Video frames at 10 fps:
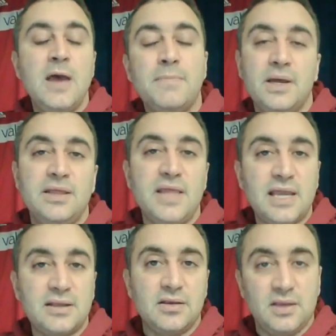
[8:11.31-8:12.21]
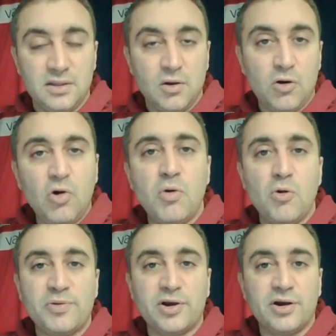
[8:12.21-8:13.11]
But in the home
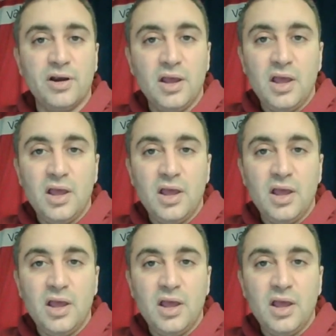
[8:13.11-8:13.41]
opener